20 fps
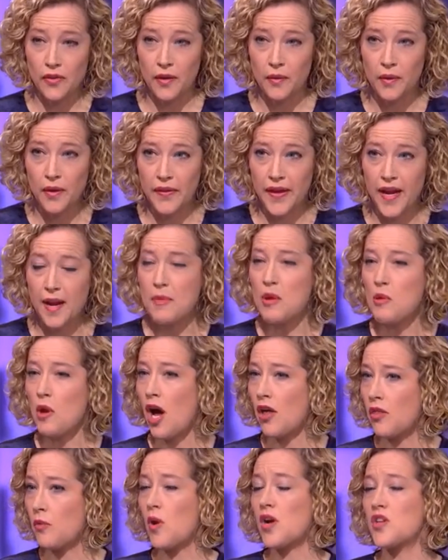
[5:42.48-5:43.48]
should give up
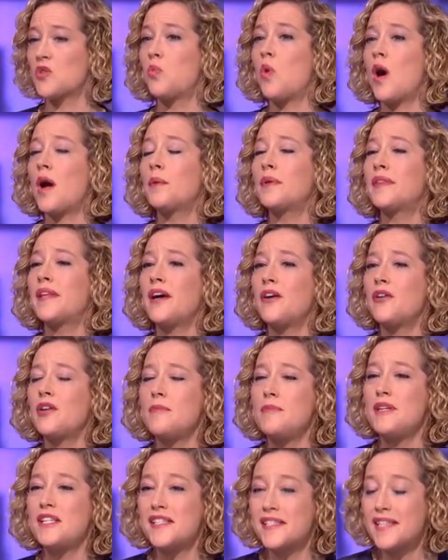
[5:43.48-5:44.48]
such
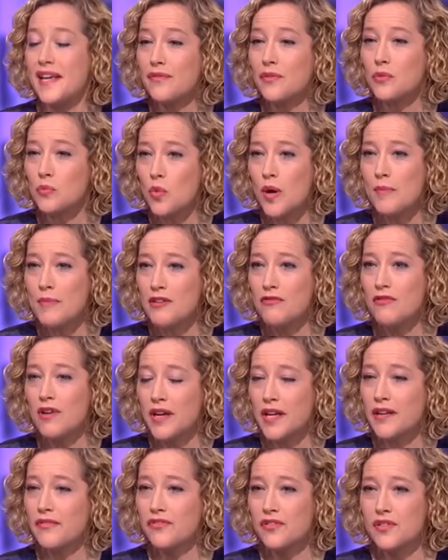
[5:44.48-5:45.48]
quote-unquote male
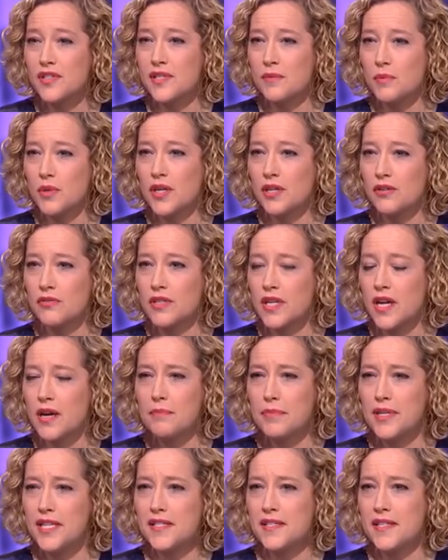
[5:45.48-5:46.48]
values as dominance
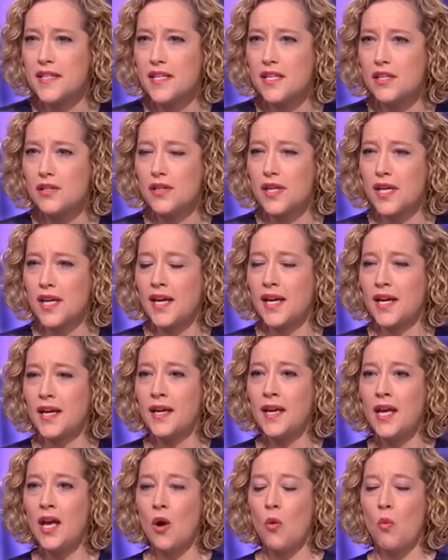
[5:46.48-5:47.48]
and
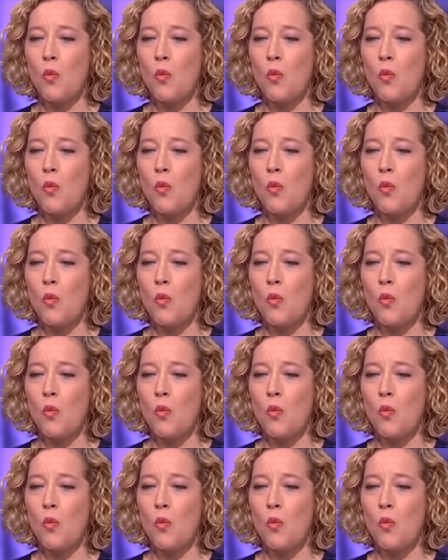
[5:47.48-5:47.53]
disagreeableness,